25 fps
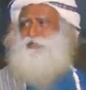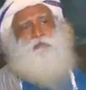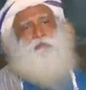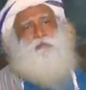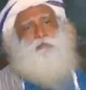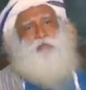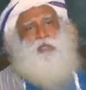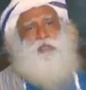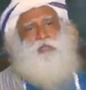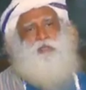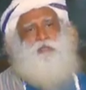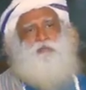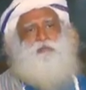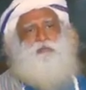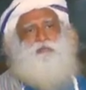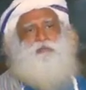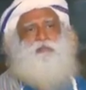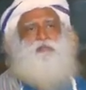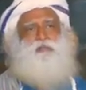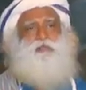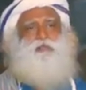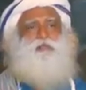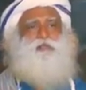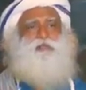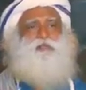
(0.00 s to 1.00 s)

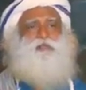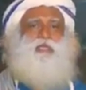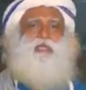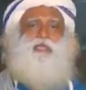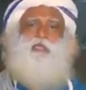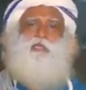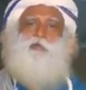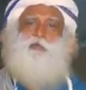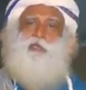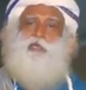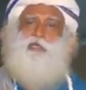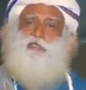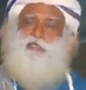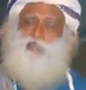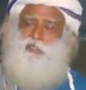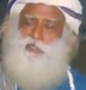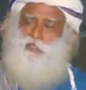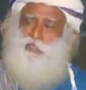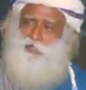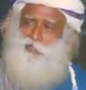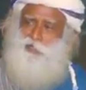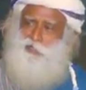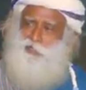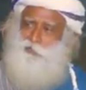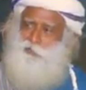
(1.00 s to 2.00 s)
Well, anyway, it's
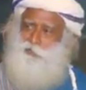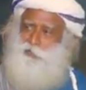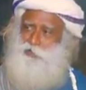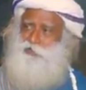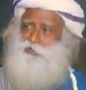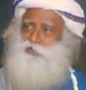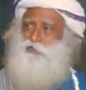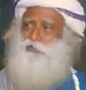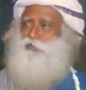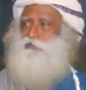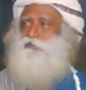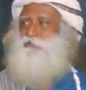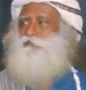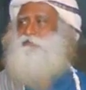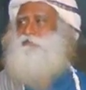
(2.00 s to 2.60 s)
an arrangement.